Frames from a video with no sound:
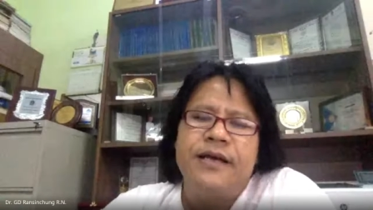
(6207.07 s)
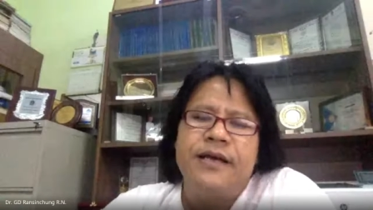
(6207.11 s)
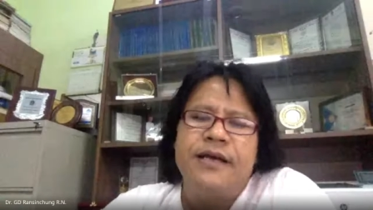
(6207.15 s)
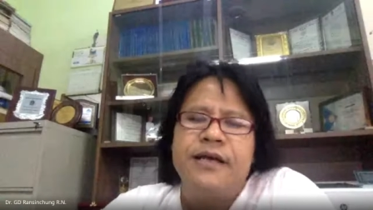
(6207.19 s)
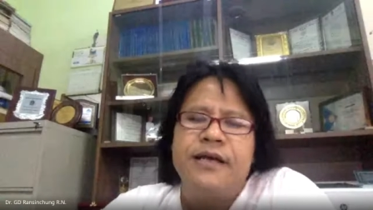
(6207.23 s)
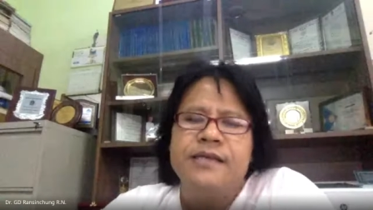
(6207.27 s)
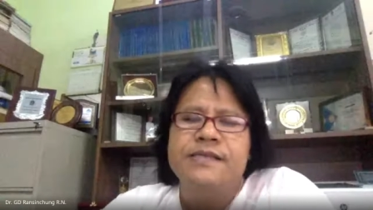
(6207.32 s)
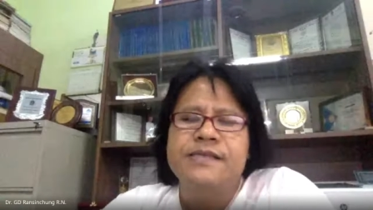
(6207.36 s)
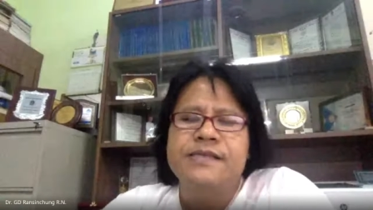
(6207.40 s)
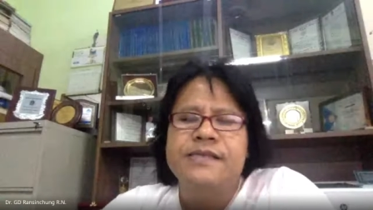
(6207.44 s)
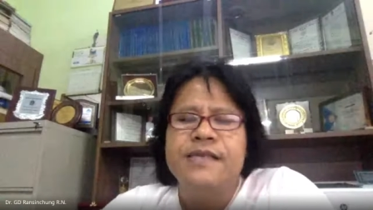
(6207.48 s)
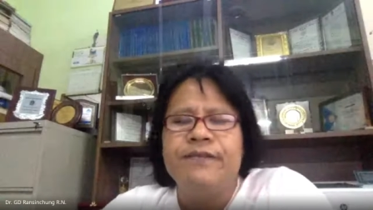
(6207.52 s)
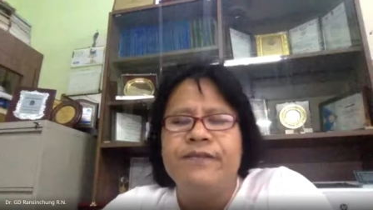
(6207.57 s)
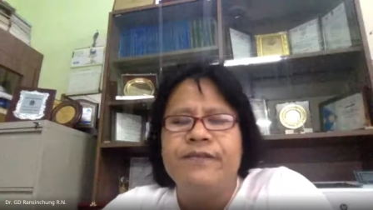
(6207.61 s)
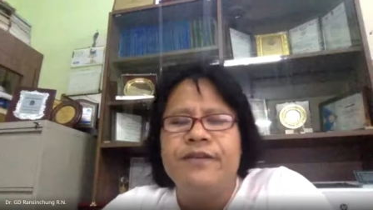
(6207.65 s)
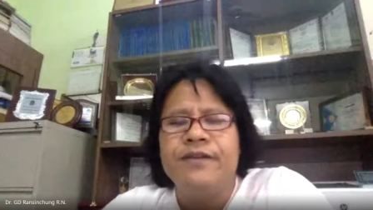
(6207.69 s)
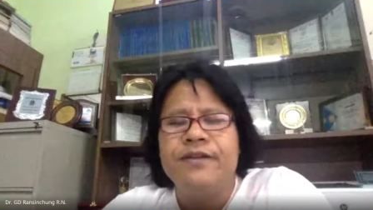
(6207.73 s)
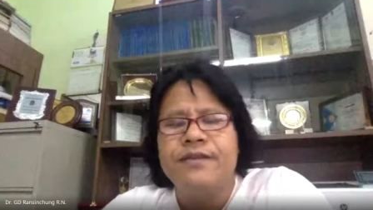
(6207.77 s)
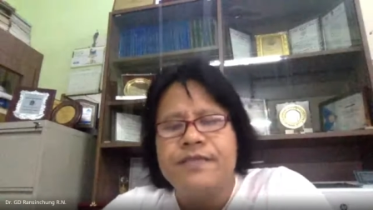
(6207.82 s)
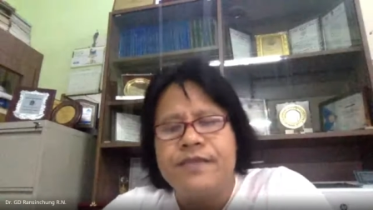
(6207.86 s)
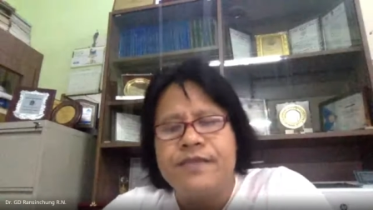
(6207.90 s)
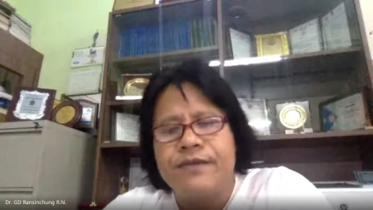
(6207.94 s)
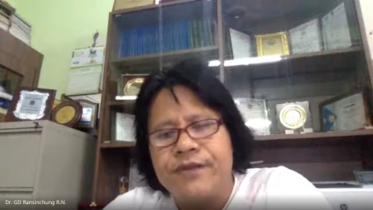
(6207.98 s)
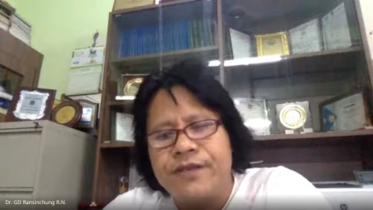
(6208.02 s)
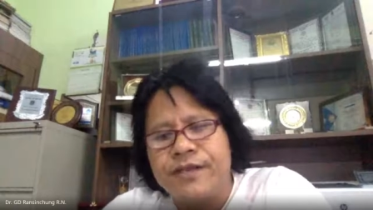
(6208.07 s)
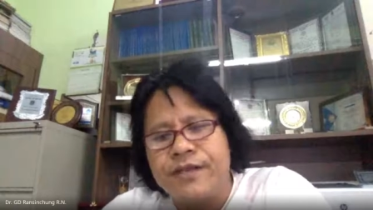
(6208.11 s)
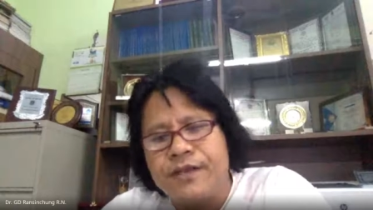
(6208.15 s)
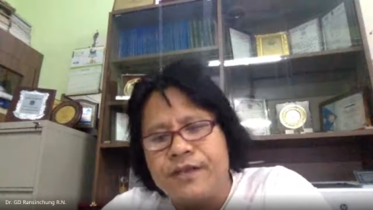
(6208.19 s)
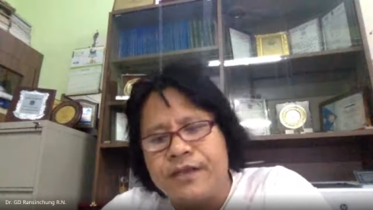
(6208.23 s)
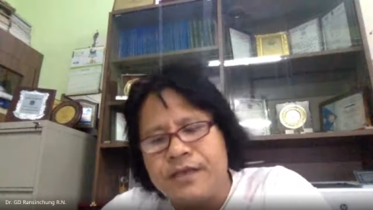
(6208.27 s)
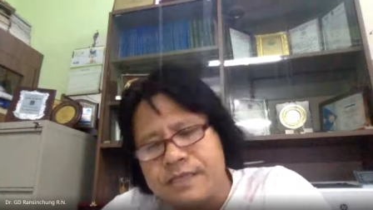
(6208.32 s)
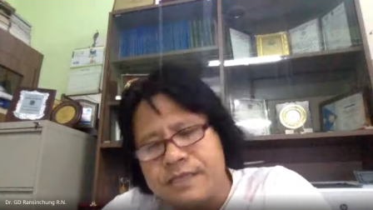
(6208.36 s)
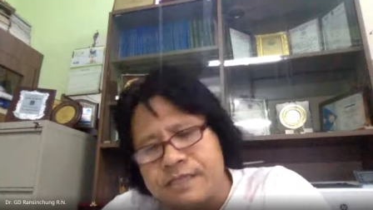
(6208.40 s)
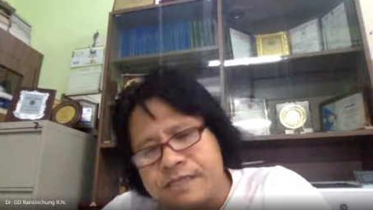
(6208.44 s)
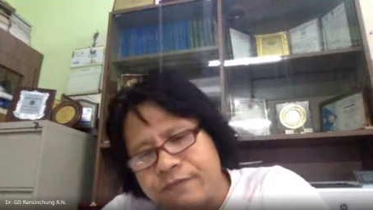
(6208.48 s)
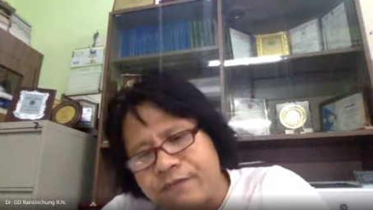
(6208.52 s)

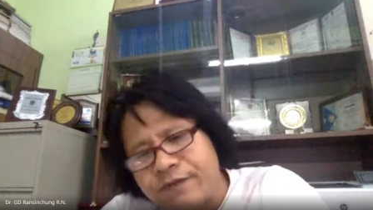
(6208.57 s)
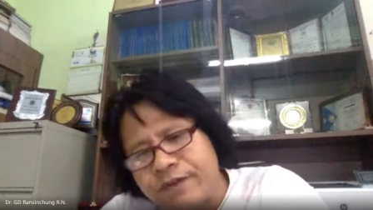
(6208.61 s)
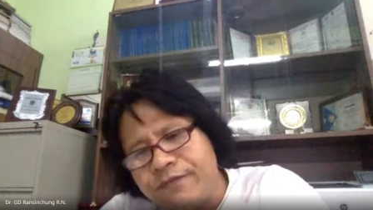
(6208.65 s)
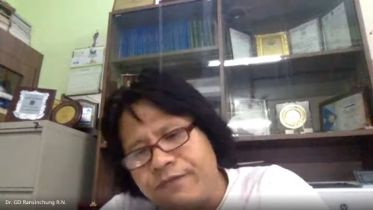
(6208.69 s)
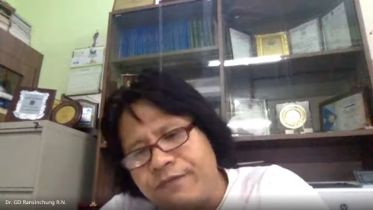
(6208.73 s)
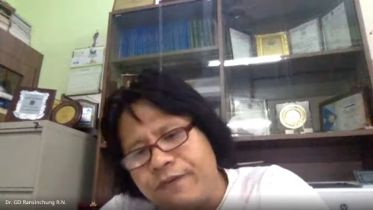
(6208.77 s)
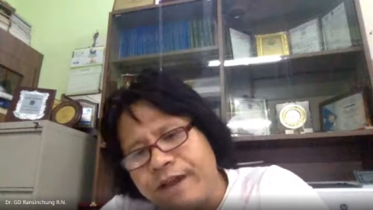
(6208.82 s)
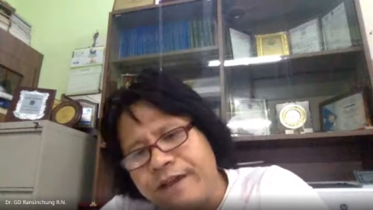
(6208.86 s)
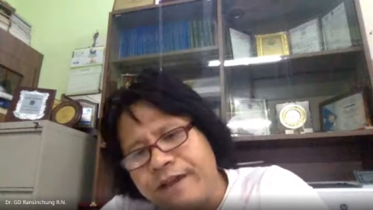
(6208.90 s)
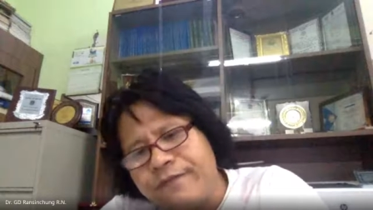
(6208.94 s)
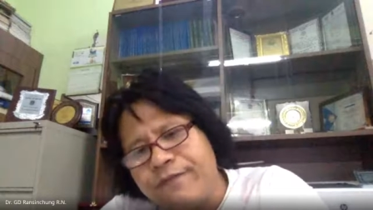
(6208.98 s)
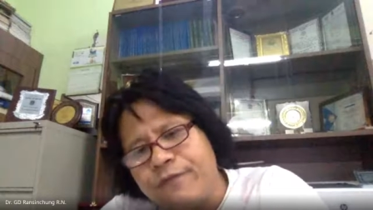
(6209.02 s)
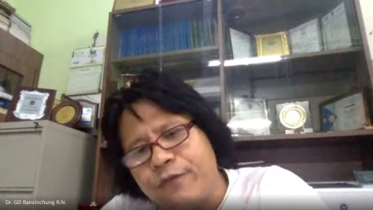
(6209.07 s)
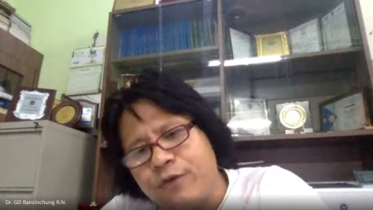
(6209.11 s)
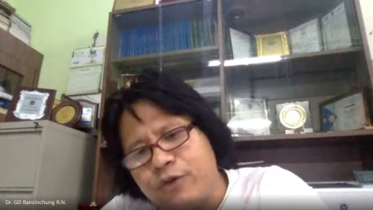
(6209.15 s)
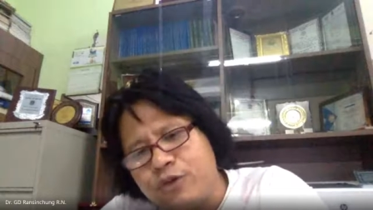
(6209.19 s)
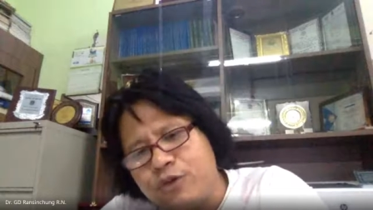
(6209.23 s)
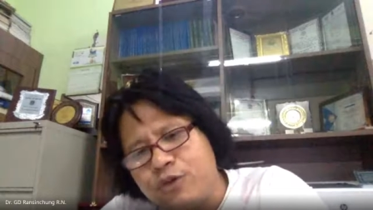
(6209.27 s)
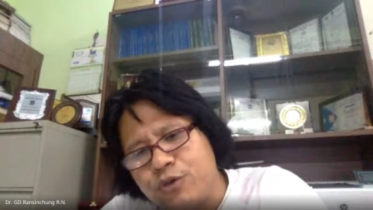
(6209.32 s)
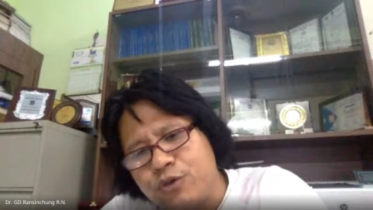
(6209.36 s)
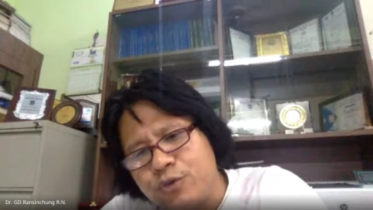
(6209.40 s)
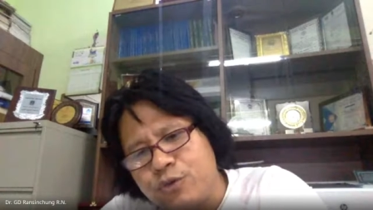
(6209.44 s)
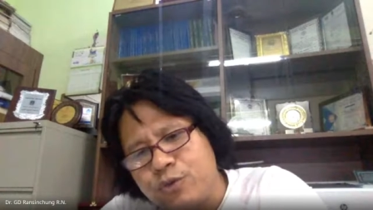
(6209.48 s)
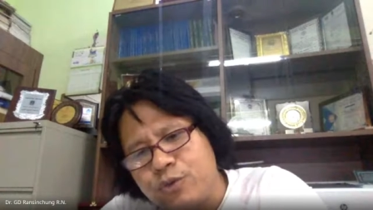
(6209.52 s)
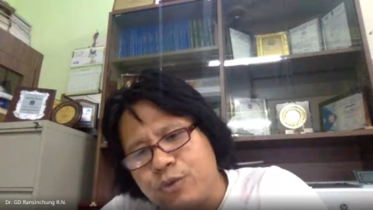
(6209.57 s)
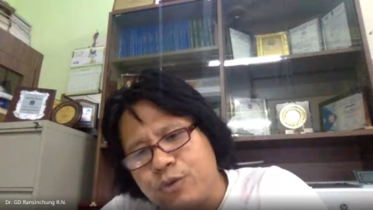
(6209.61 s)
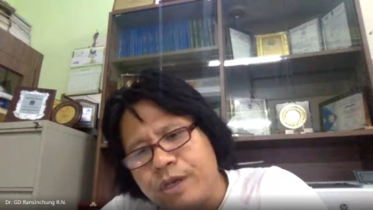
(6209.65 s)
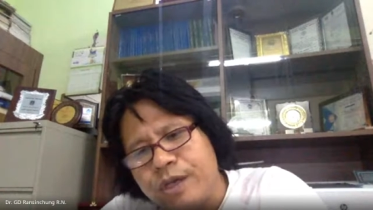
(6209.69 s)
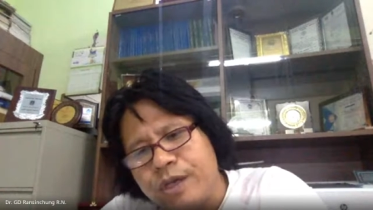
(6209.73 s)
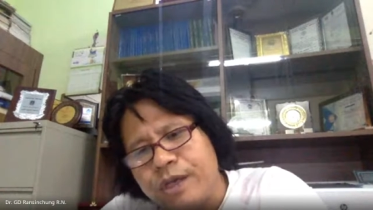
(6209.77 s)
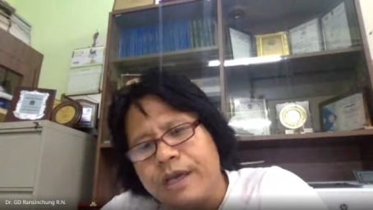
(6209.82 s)
7542,